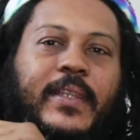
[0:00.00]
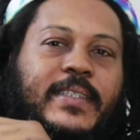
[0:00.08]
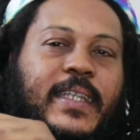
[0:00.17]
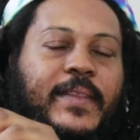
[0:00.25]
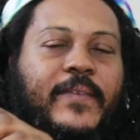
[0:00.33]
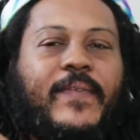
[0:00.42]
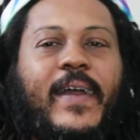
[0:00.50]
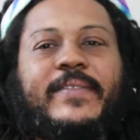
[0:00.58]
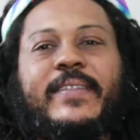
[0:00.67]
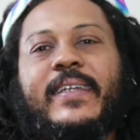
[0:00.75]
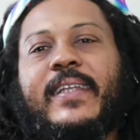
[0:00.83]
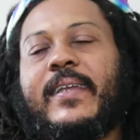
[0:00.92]
does it have the
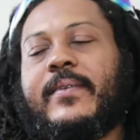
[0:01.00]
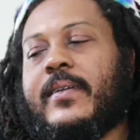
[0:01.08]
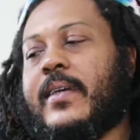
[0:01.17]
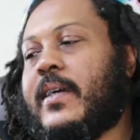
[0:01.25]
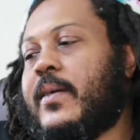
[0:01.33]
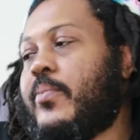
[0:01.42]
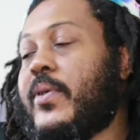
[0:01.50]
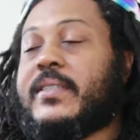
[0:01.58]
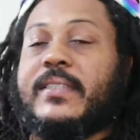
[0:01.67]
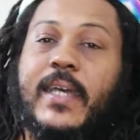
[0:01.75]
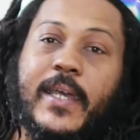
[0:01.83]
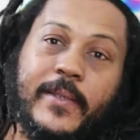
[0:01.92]
5-second press
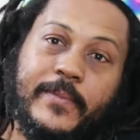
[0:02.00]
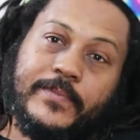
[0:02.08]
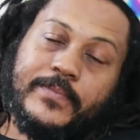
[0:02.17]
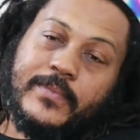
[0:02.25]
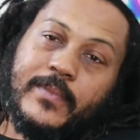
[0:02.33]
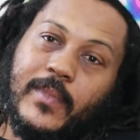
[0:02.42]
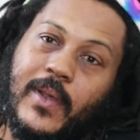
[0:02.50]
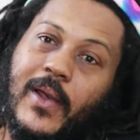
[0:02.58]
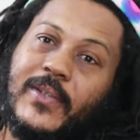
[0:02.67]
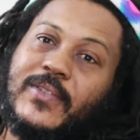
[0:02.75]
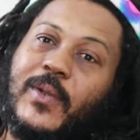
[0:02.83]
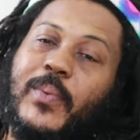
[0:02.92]
time,
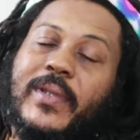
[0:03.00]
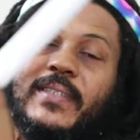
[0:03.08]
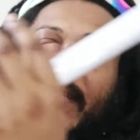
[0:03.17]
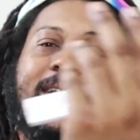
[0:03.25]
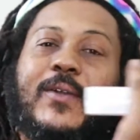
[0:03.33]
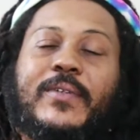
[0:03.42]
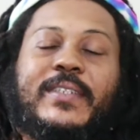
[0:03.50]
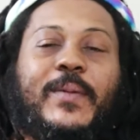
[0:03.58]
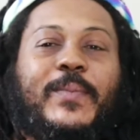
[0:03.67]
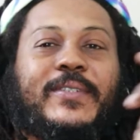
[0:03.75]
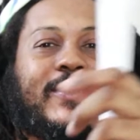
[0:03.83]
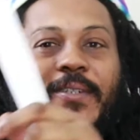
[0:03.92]
also presses at a lower
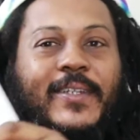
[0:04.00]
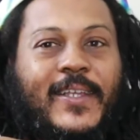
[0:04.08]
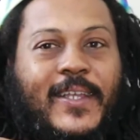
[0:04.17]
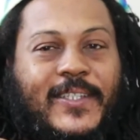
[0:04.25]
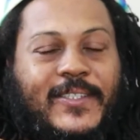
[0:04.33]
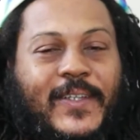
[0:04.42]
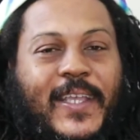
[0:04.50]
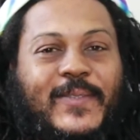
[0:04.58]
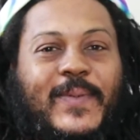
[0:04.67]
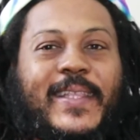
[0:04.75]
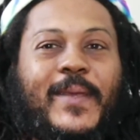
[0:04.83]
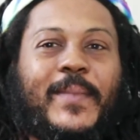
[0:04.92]
temperature. So guess
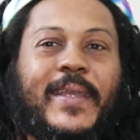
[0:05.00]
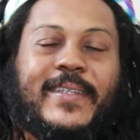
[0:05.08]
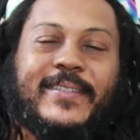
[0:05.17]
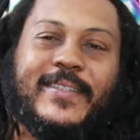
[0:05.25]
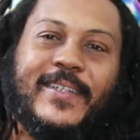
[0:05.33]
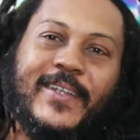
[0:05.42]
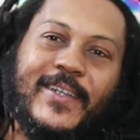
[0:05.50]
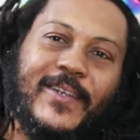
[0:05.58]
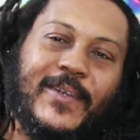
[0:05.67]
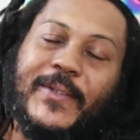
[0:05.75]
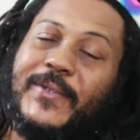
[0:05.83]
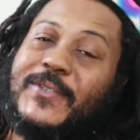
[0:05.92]
what that means?
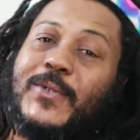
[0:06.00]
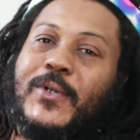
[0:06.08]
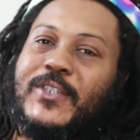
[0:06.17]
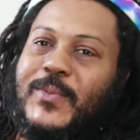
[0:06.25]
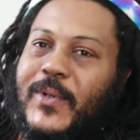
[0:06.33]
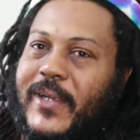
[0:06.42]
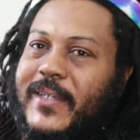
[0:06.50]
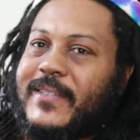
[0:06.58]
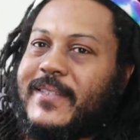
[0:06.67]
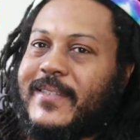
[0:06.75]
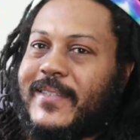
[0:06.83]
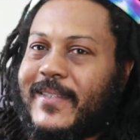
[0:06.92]
No scorch
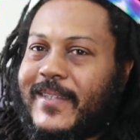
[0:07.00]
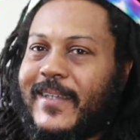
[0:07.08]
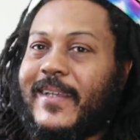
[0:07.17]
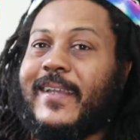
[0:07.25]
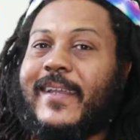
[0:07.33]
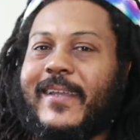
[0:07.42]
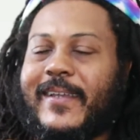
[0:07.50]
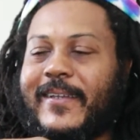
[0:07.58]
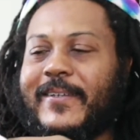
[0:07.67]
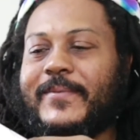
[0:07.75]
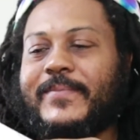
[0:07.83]
marks. Yeah.